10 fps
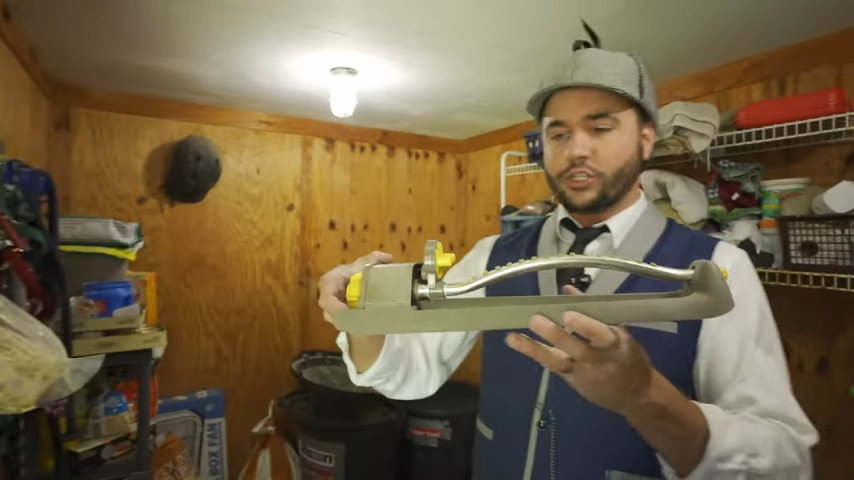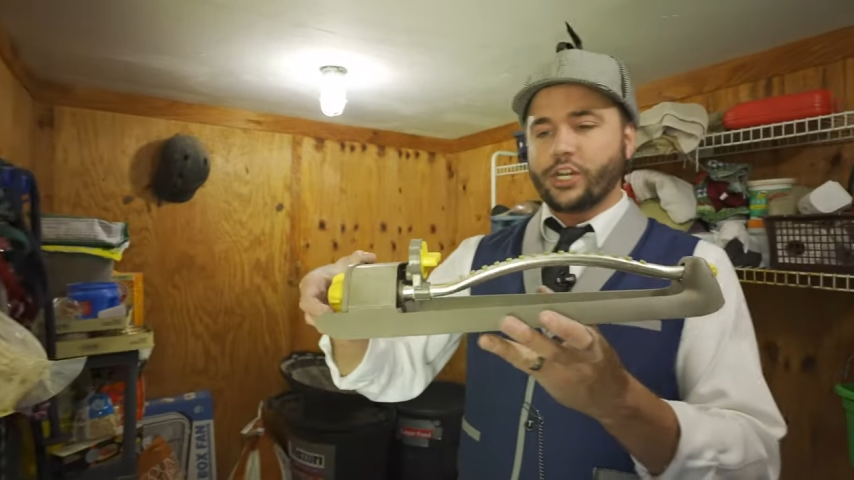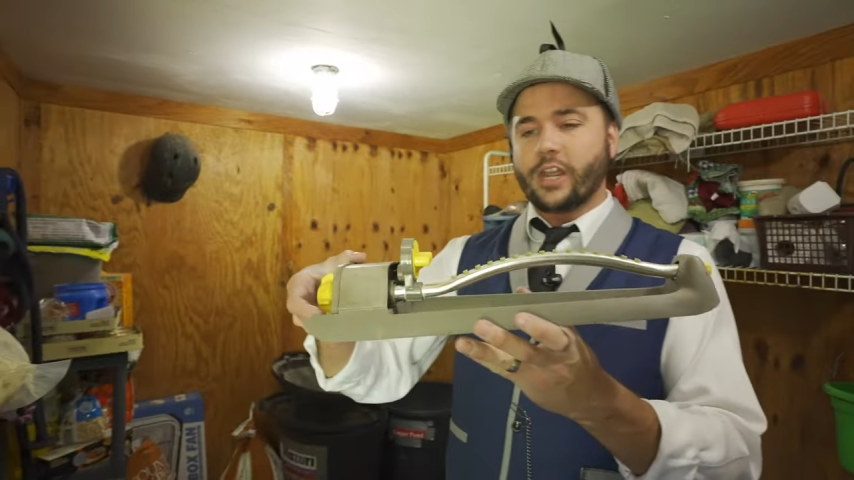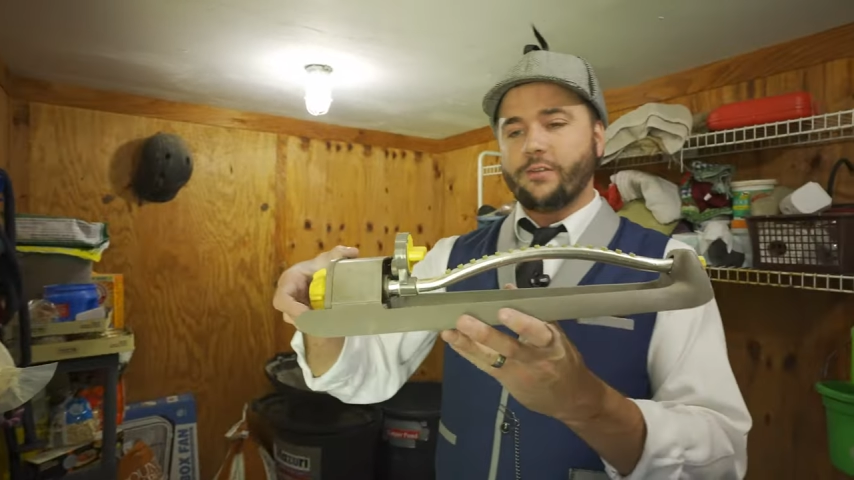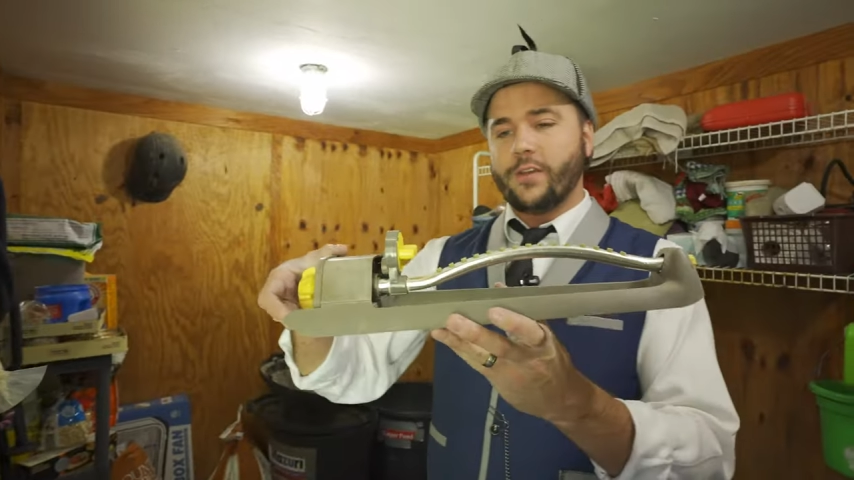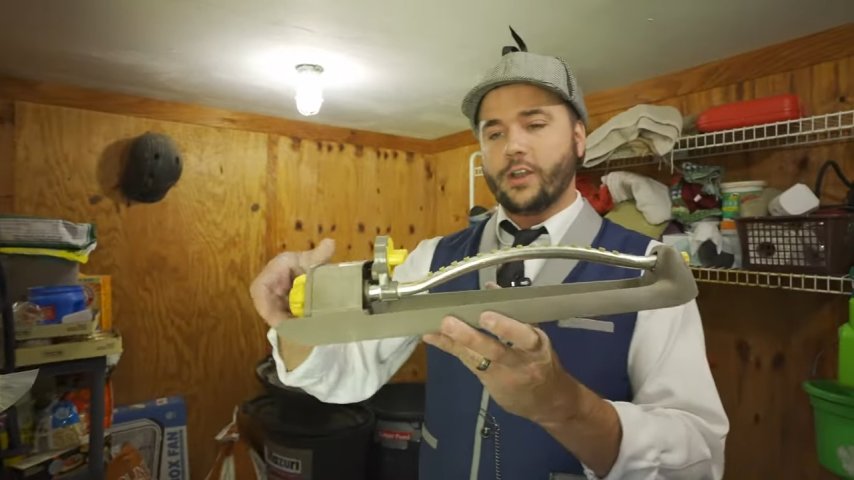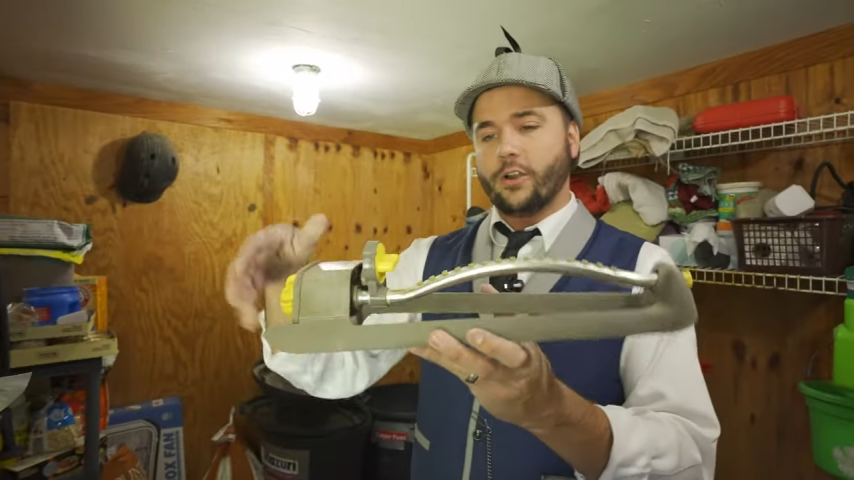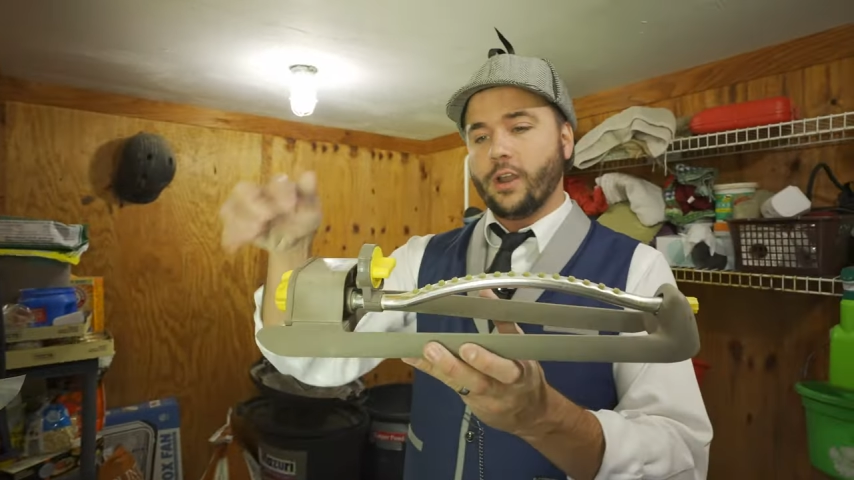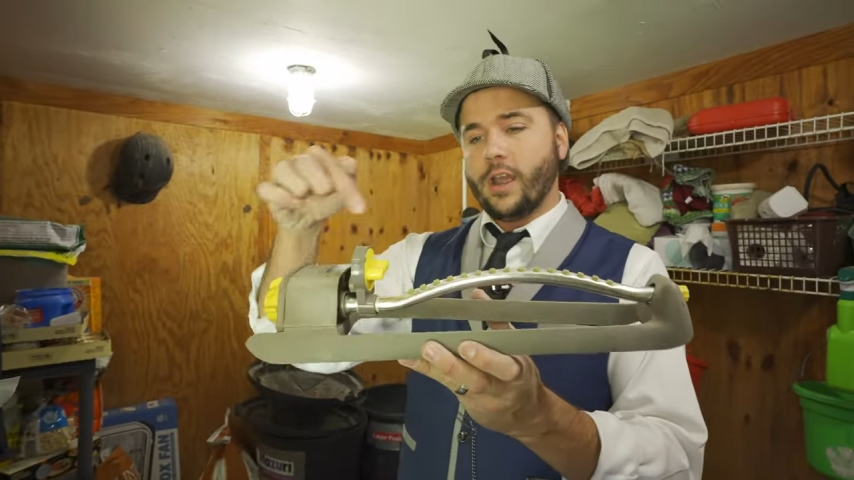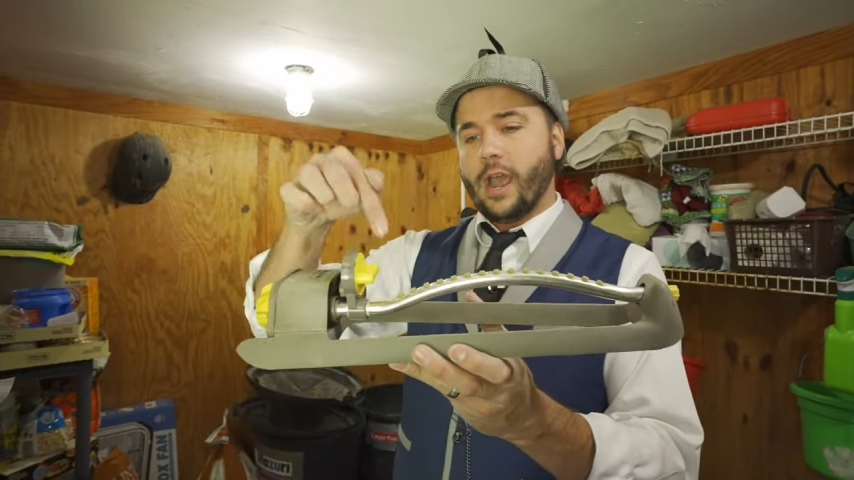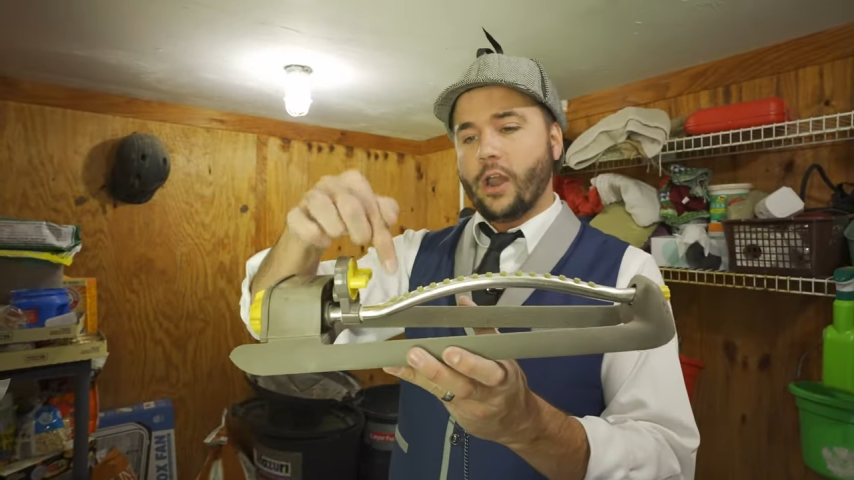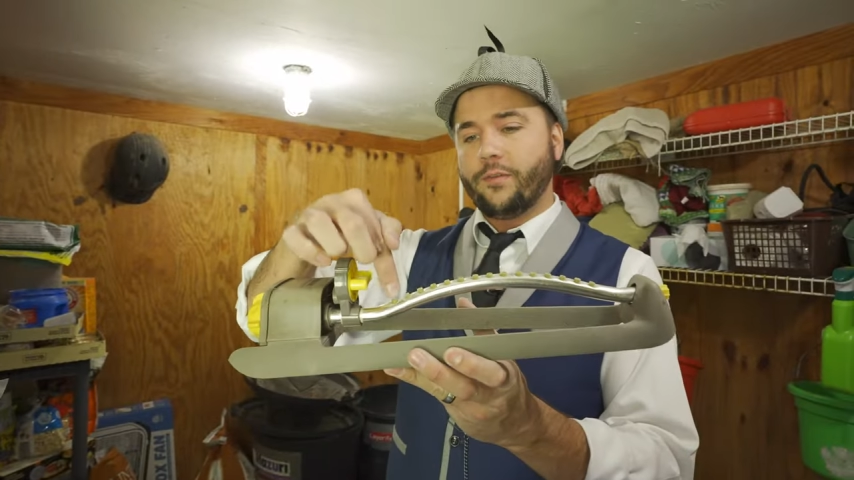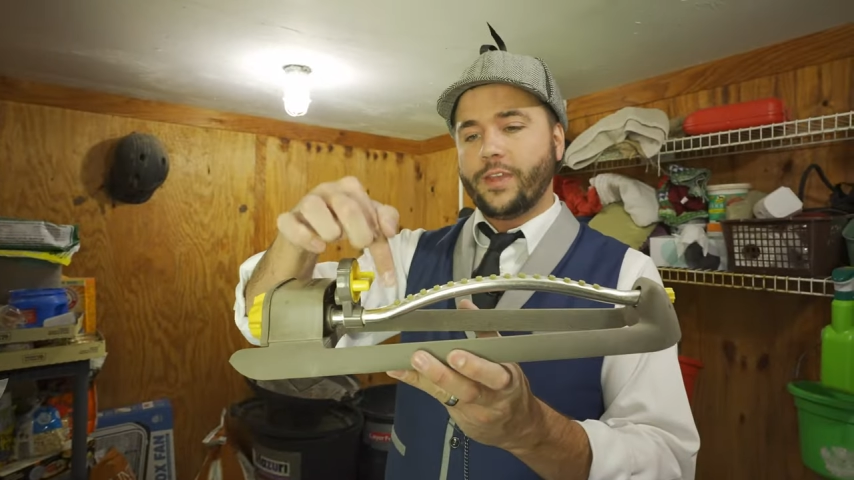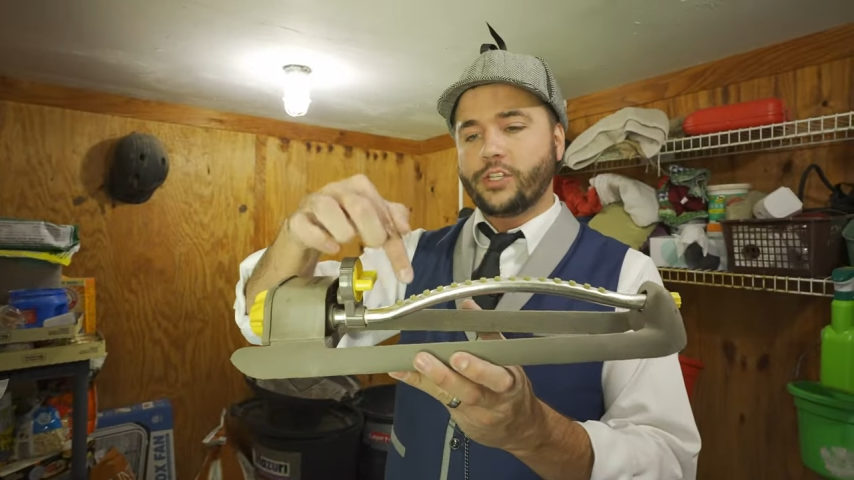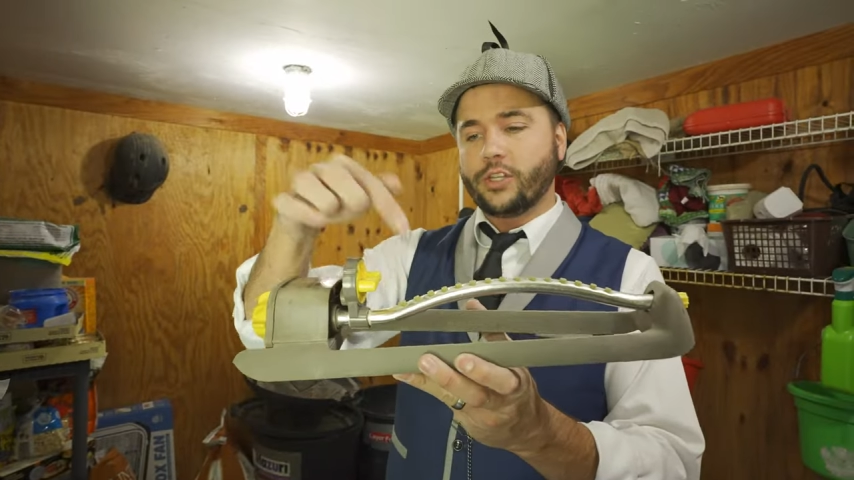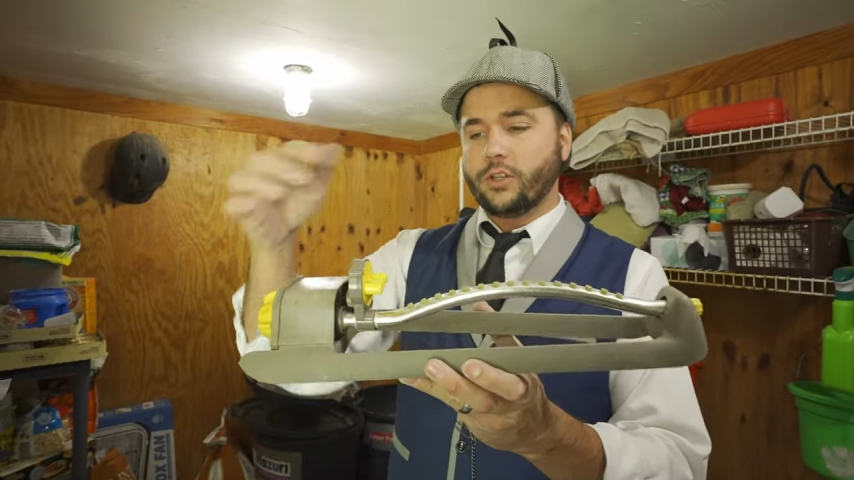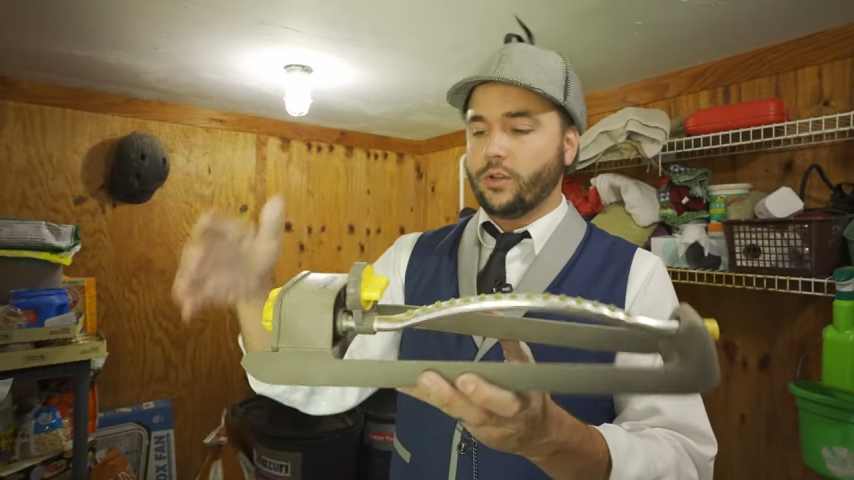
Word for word: chicken feeder. Out of each,